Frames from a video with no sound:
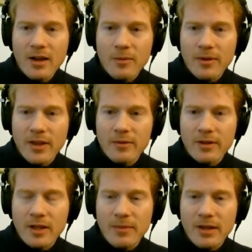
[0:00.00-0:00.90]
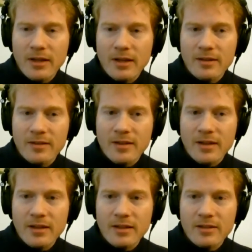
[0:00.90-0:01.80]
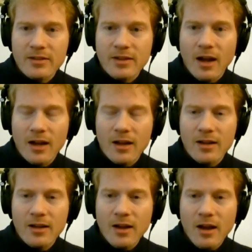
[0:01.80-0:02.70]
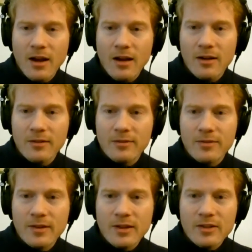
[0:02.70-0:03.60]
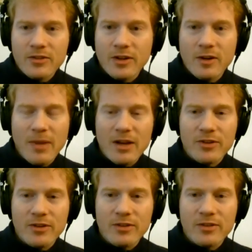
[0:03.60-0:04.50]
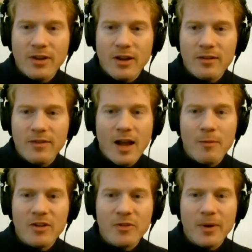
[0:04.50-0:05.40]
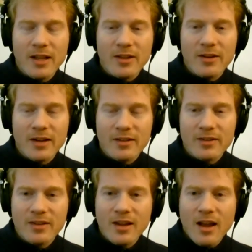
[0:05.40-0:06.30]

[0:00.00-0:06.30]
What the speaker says: what they really mean is the stock of certain measures of how much money there is.